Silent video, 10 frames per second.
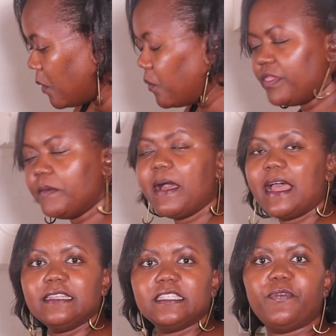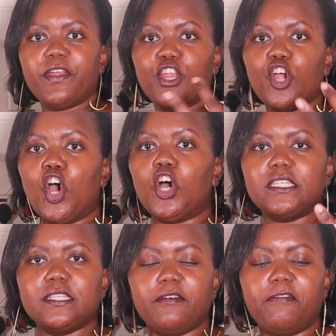When the pan is very
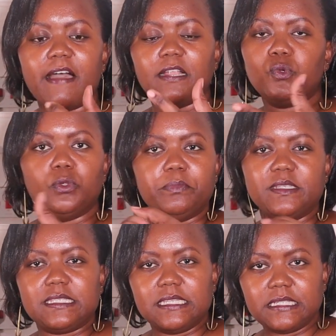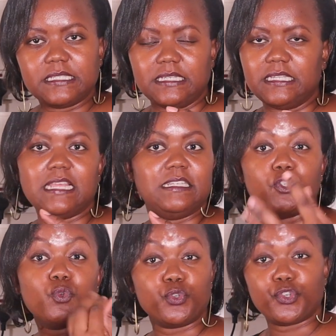hot, the fat will be sealed in and
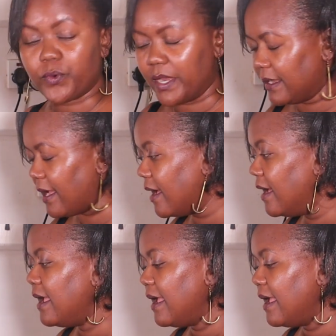it won't render.